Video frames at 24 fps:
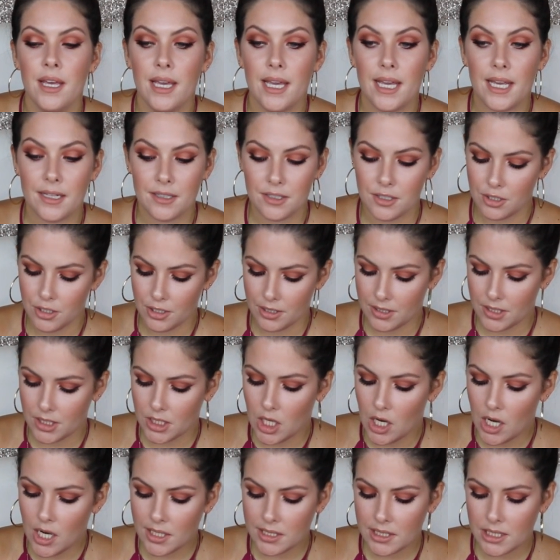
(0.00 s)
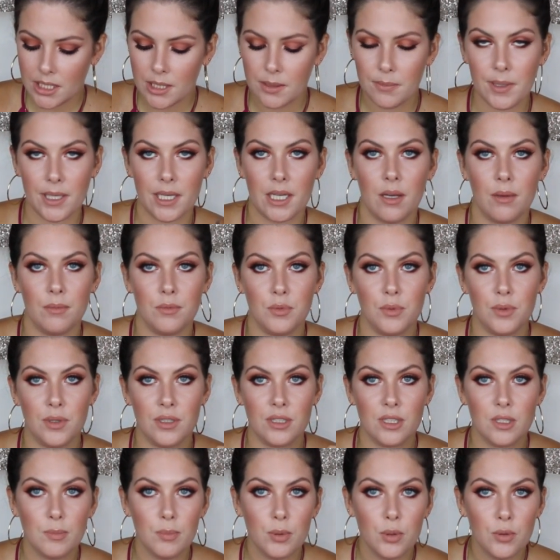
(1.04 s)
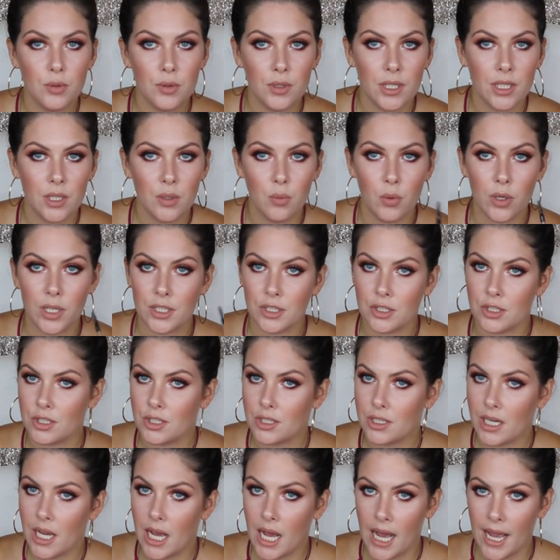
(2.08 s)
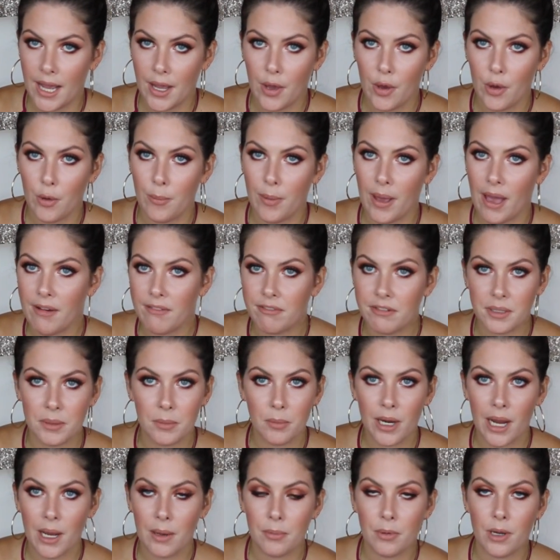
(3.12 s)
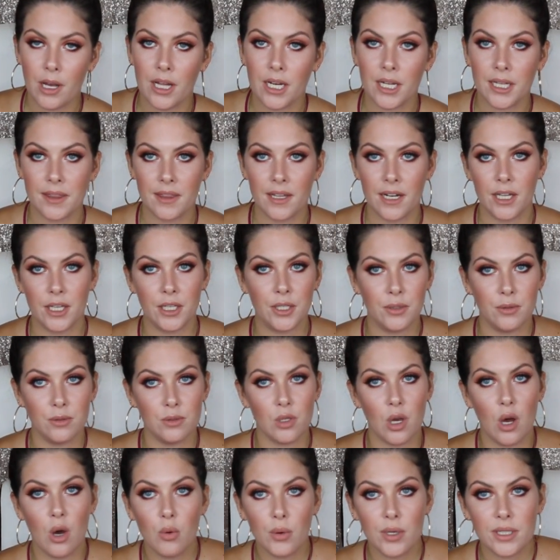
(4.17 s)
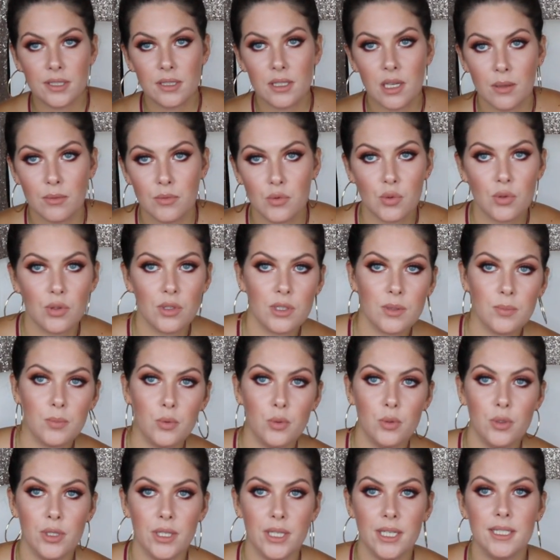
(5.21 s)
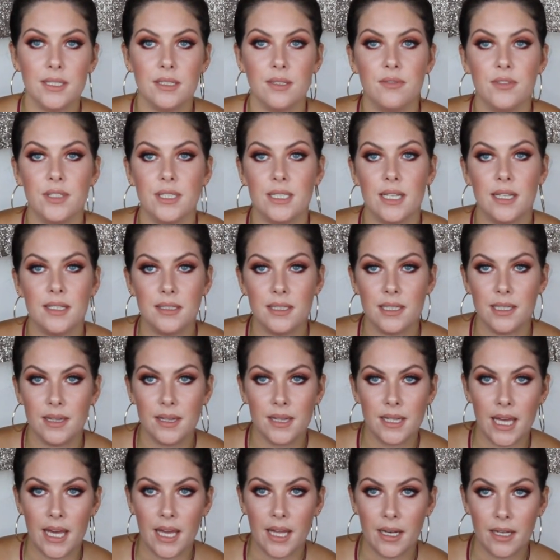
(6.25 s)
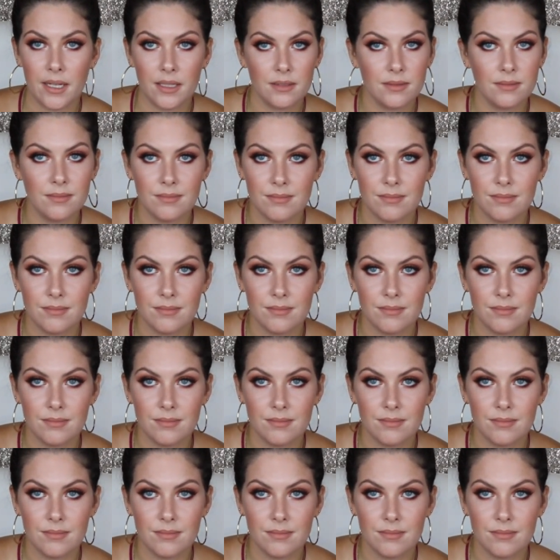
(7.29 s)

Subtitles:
It's just awesome. It comes with a spoolie, which I hope every brow product that I use always comes with a spoolie, because if it doesn't, then